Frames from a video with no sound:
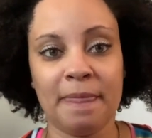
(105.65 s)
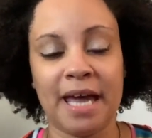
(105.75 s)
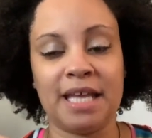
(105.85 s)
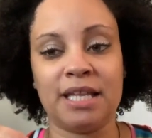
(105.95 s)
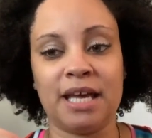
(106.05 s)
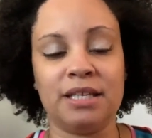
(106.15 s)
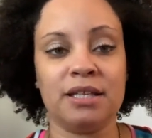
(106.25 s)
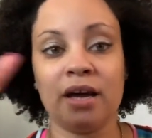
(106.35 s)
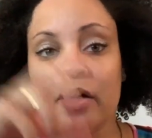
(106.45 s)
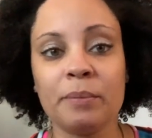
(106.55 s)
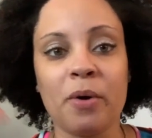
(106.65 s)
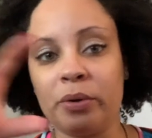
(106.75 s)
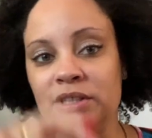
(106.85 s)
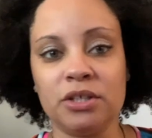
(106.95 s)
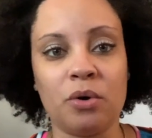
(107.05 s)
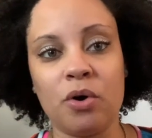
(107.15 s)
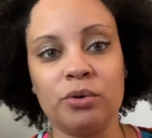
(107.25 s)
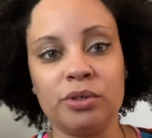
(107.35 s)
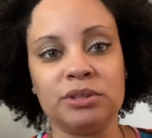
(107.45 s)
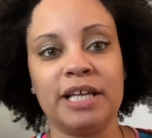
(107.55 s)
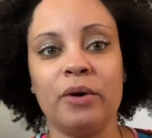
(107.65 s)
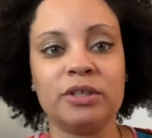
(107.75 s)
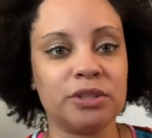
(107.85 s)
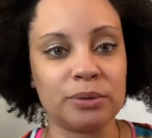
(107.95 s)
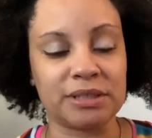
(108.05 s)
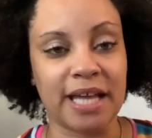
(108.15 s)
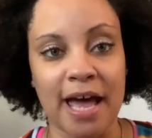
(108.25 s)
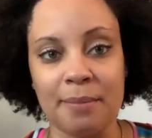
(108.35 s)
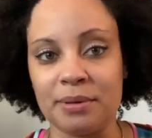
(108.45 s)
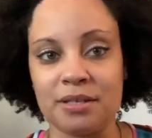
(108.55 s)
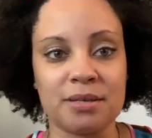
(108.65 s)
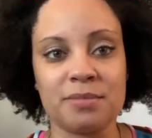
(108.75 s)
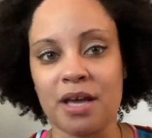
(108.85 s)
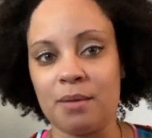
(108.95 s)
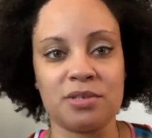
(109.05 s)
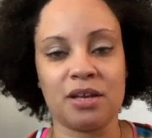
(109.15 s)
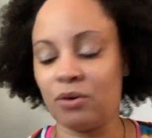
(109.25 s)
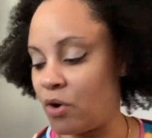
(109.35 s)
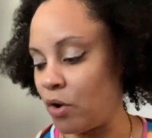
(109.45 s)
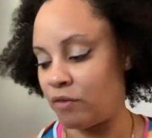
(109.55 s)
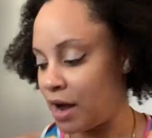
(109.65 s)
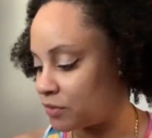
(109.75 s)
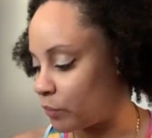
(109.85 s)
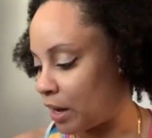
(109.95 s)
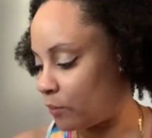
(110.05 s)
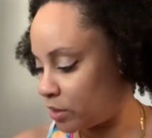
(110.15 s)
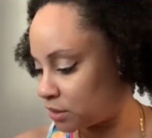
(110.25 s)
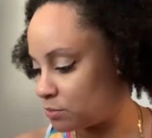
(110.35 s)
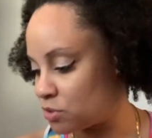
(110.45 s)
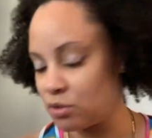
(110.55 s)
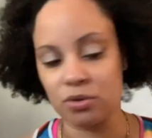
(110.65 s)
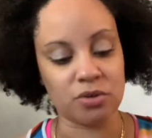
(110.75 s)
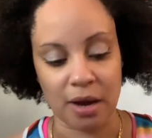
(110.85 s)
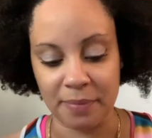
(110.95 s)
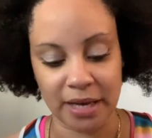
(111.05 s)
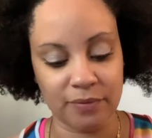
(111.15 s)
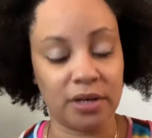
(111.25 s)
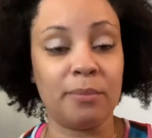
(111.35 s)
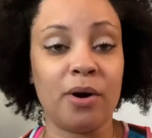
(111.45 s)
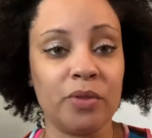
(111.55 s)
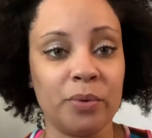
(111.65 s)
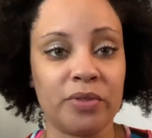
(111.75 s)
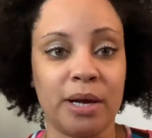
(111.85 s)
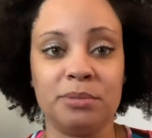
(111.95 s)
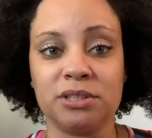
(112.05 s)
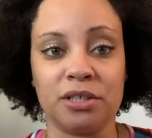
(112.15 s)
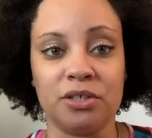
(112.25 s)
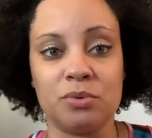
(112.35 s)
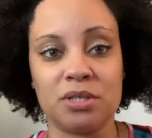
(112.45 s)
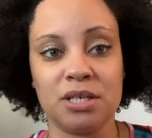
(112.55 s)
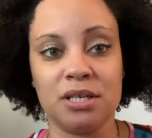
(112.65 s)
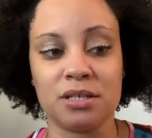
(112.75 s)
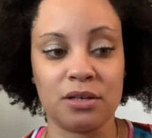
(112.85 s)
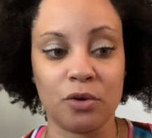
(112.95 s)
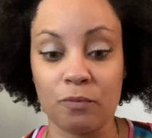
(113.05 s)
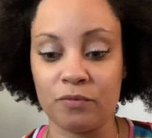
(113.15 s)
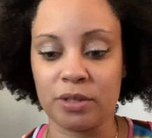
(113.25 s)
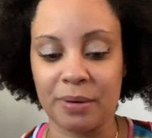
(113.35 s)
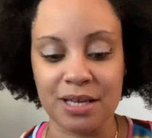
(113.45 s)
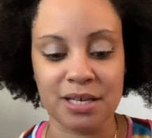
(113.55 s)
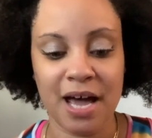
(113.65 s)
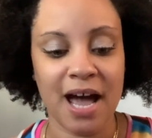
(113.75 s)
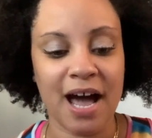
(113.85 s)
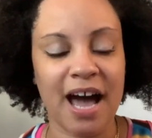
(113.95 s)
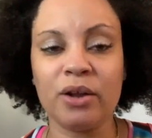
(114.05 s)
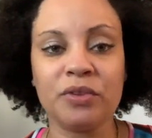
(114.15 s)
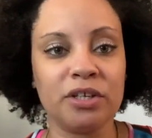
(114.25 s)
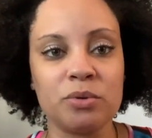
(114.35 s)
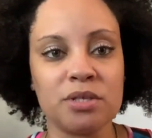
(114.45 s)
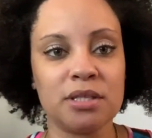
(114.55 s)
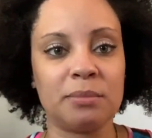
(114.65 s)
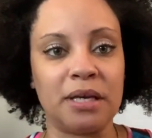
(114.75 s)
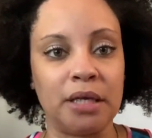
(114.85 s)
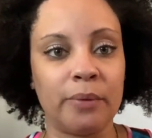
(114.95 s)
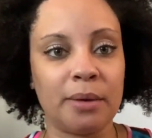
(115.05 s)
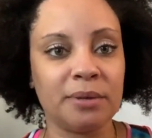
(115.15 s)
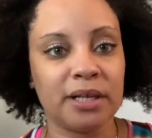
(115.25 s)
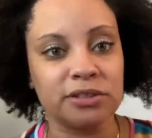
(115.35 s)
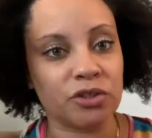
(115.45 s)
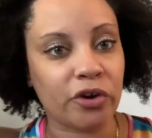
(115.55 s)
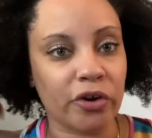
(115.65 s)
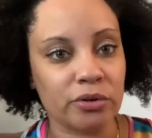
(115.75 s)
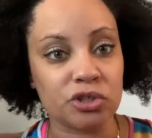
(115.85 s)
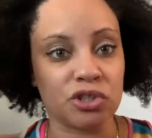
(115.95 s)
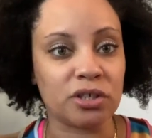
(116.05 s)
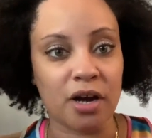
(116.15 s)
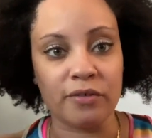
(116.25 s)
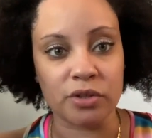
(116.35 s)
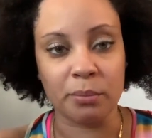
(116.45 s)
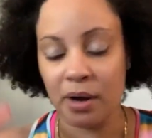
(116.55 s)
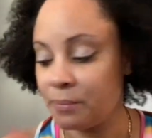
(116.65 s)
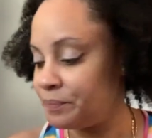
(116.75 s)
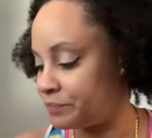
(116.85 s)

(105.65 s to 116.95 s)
And then the other ponytail holders, they also snap, and sometimes they don't go around the way I want them to. So I'm not even going to bother with it. I'm just going to use these and hope for the best. I don't think you'll see them anyway because the curls should cover them up.